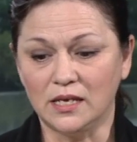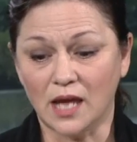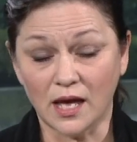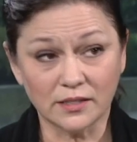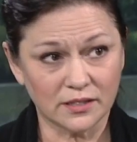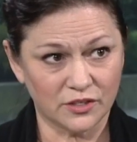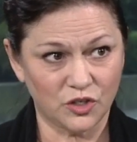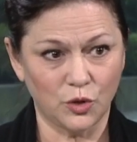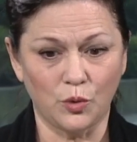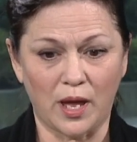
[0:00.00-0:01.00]
Yes
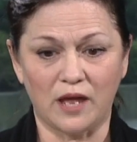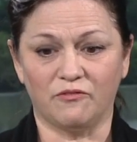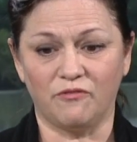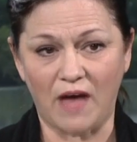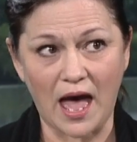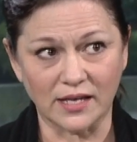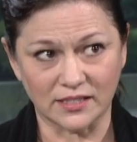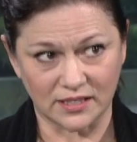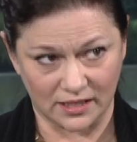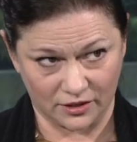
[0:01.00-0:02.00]
to a
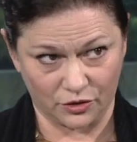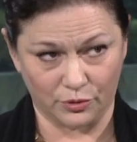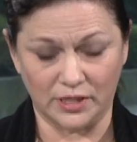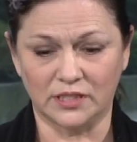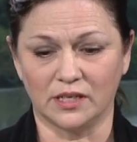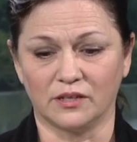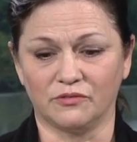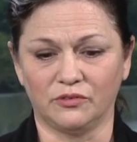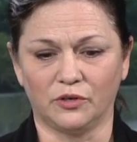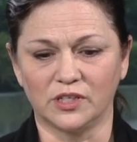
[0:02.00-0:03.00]
vast increase in the
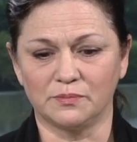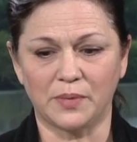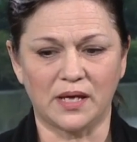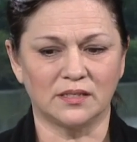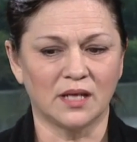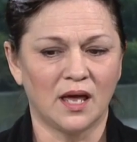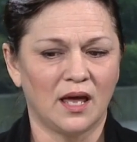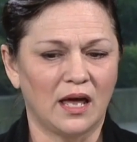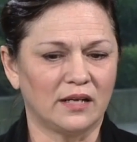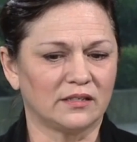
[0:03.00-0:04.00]
floor space.
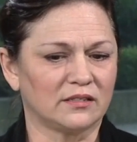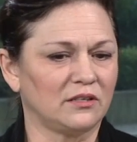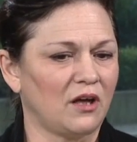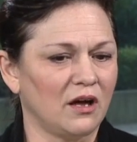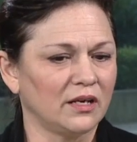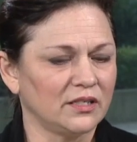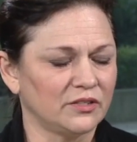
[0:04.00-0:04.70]
And as long